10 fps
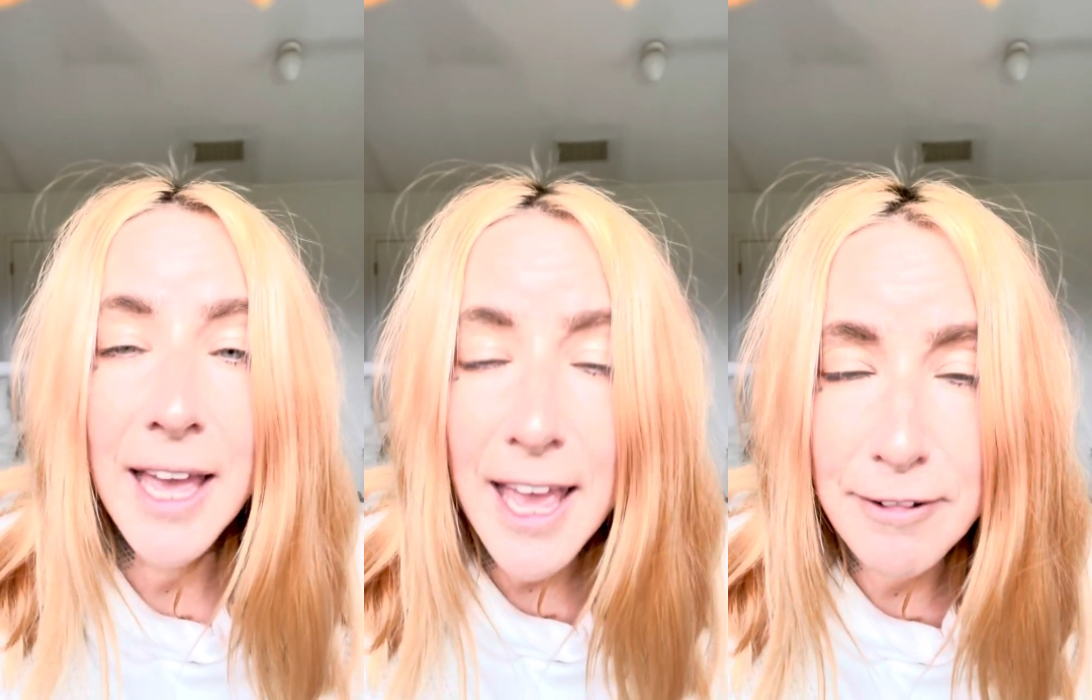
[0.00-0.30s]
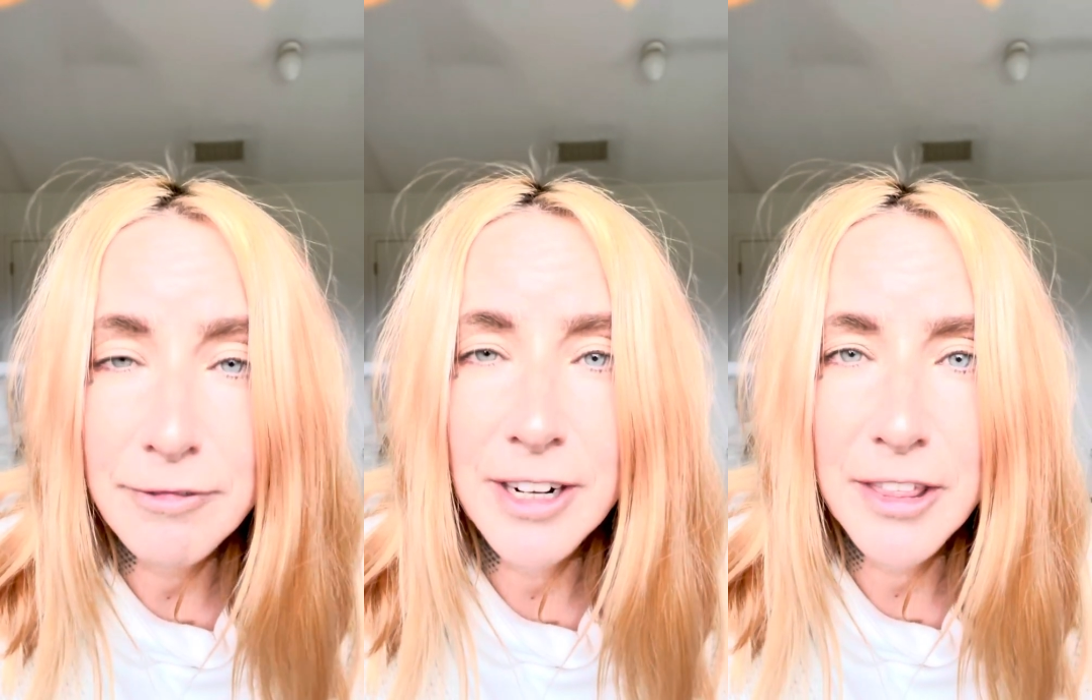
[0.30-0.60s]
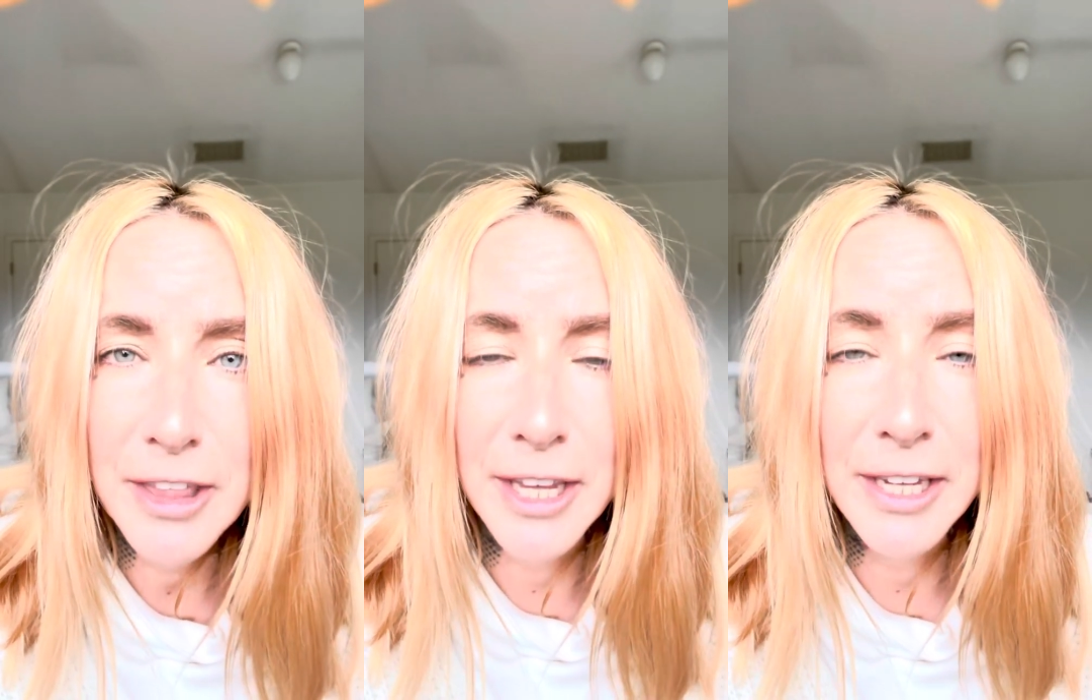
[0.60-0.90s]

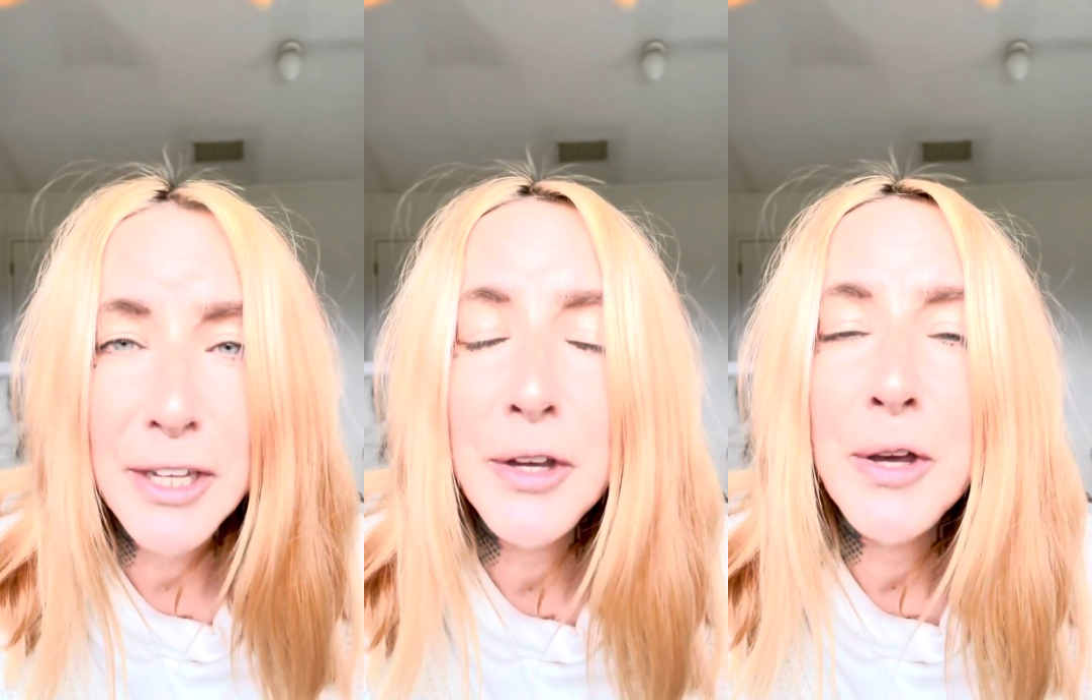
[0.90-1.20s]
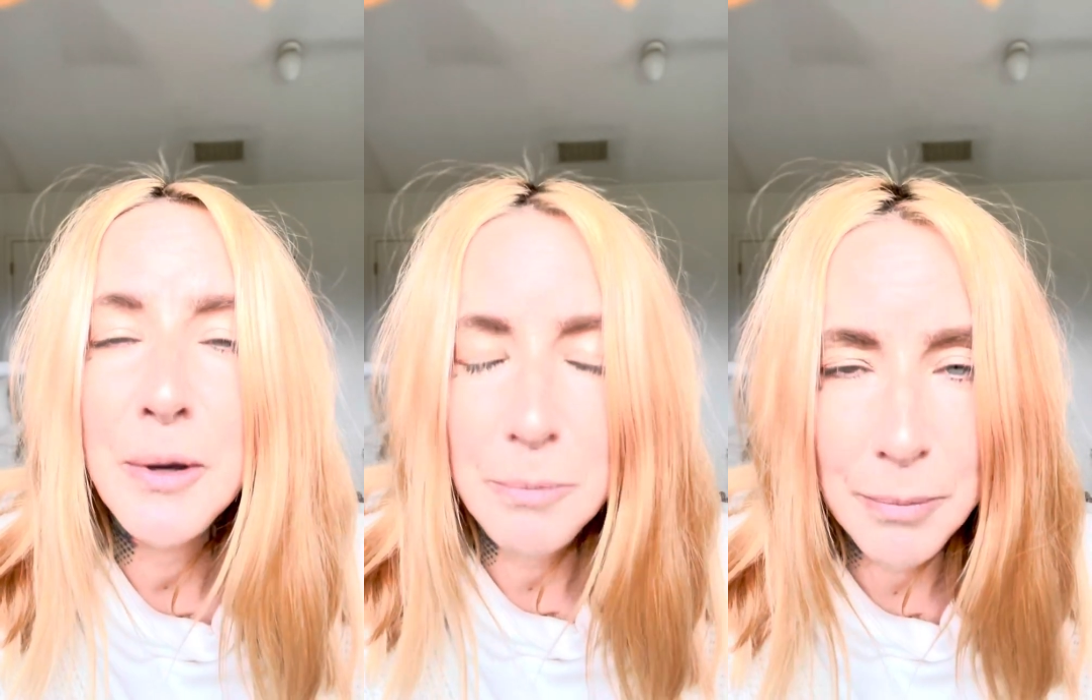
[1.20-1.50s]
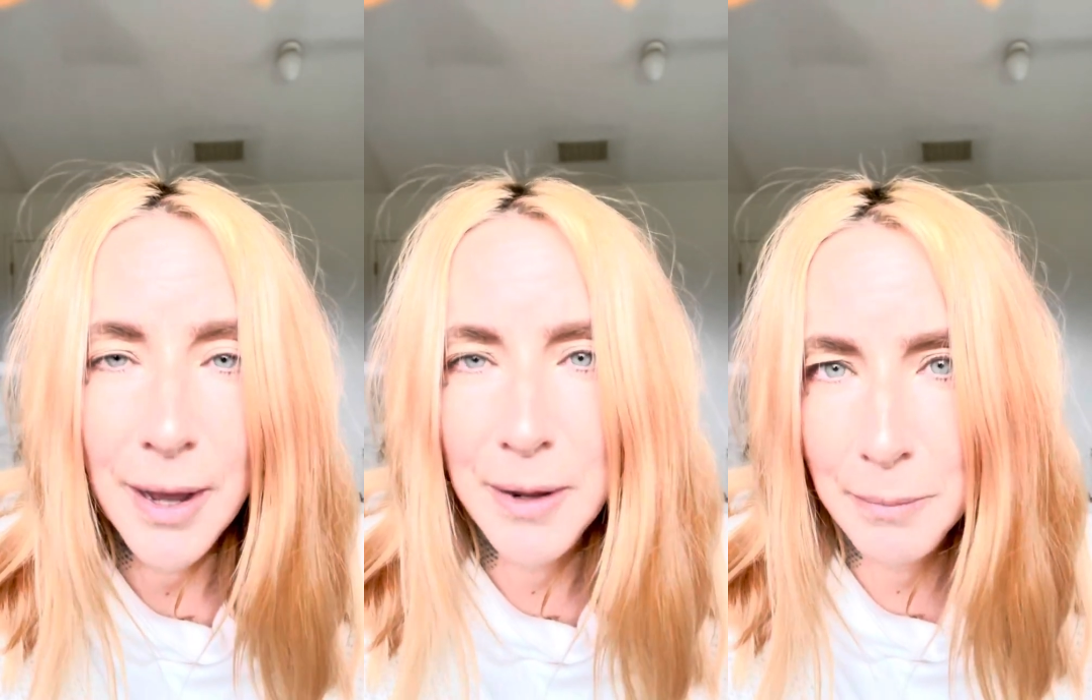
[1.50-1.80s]
everything
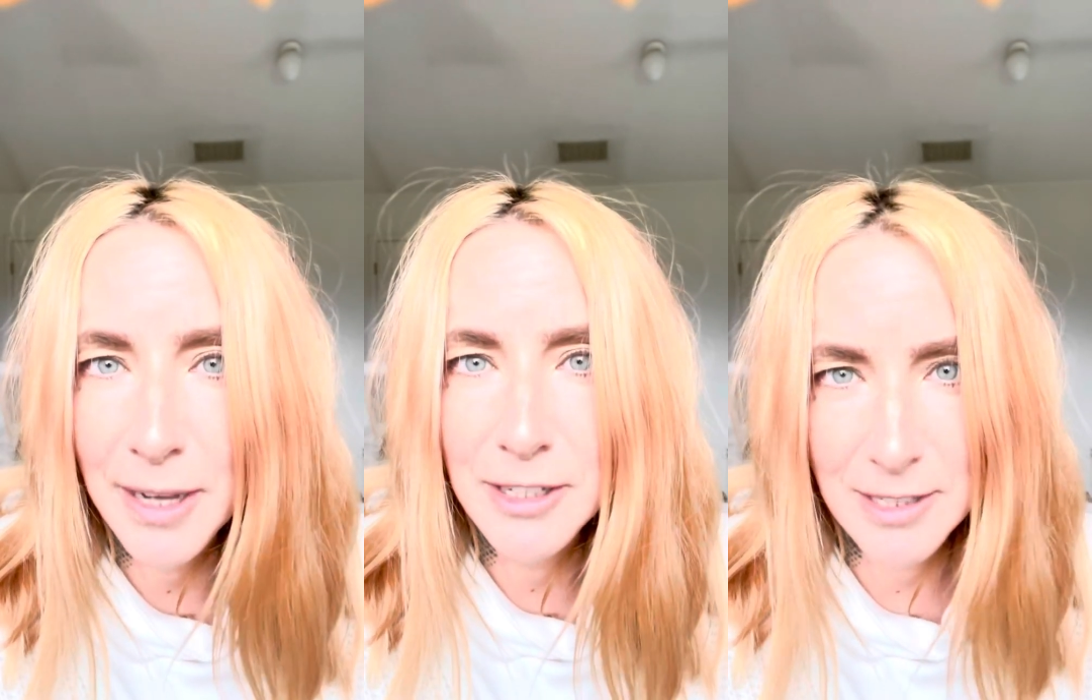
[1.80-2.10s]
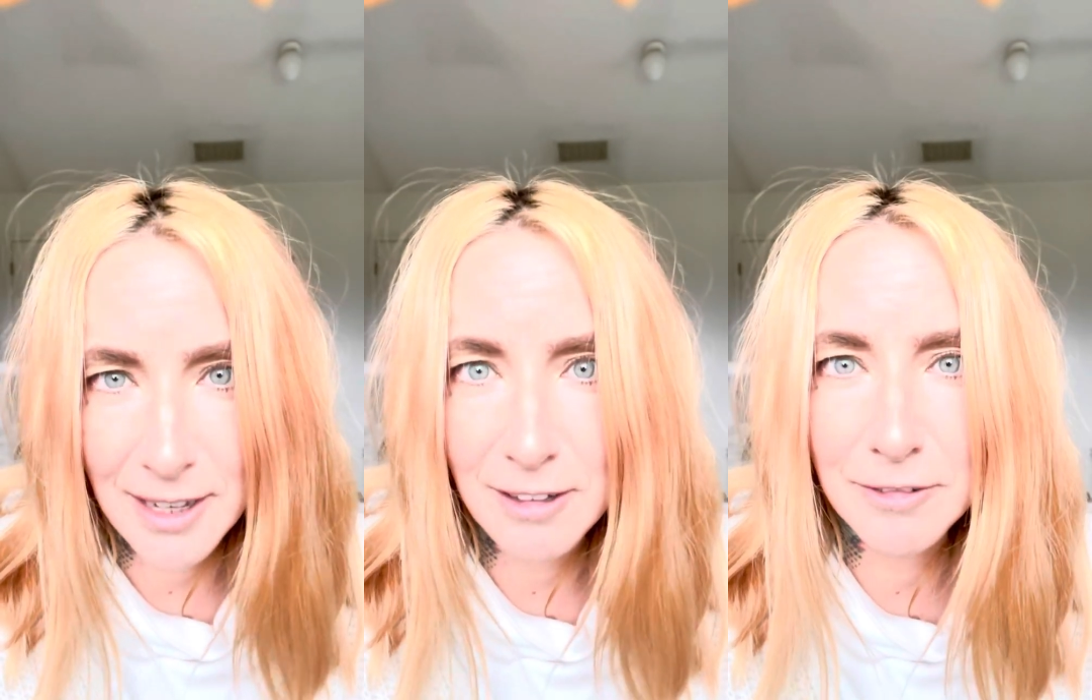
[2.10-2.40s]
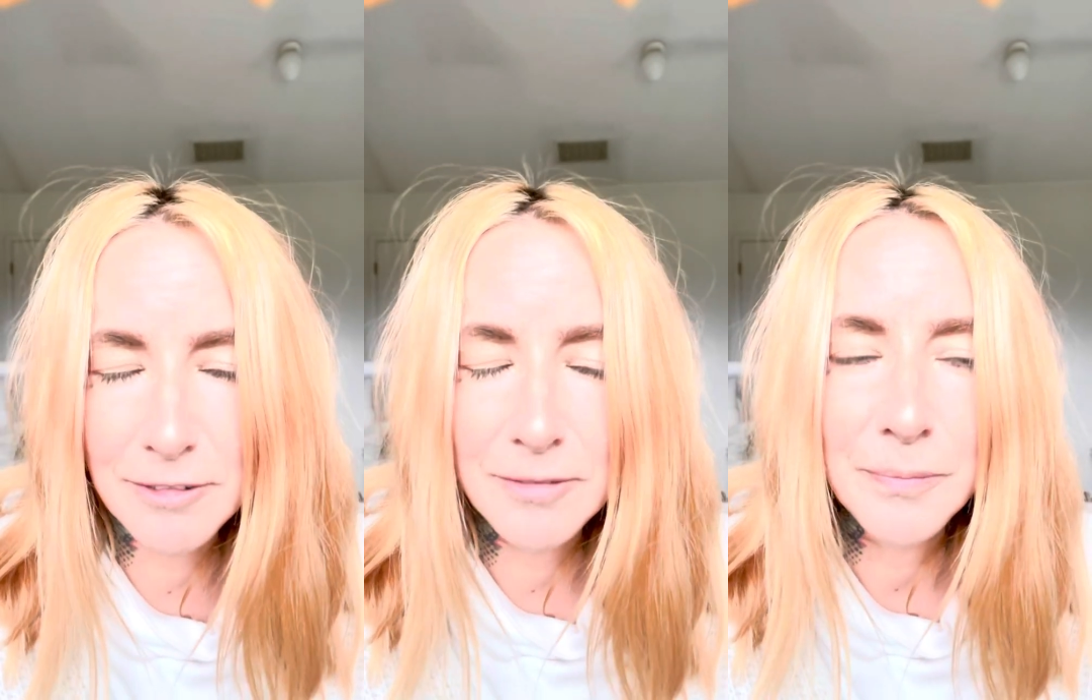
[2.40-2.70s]
by
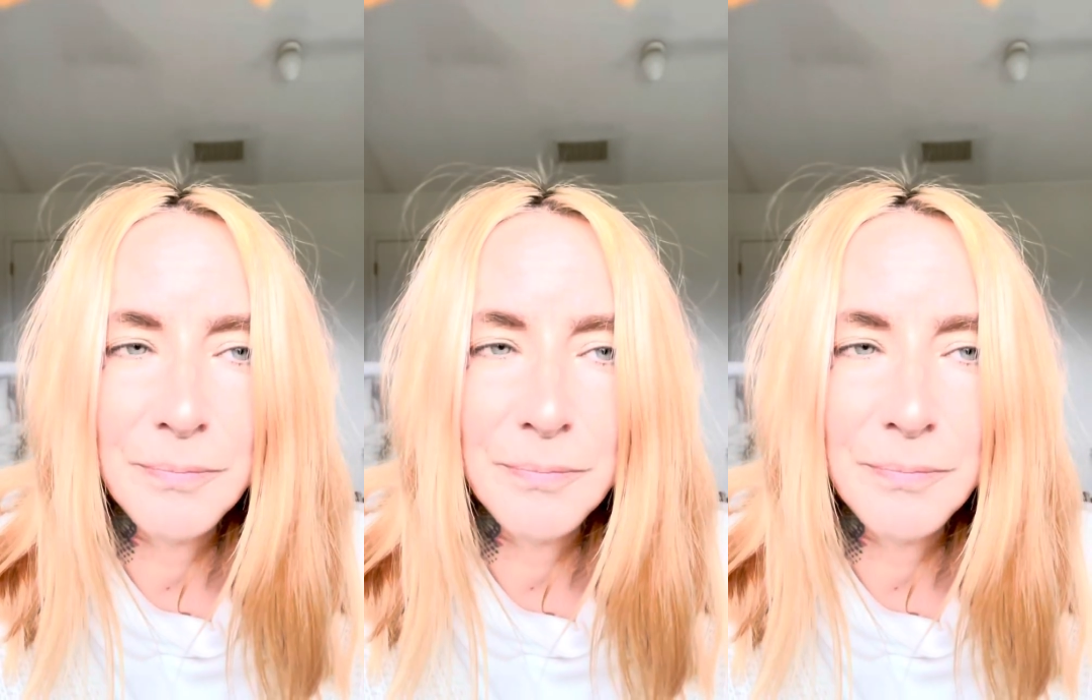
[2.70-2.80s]
myself.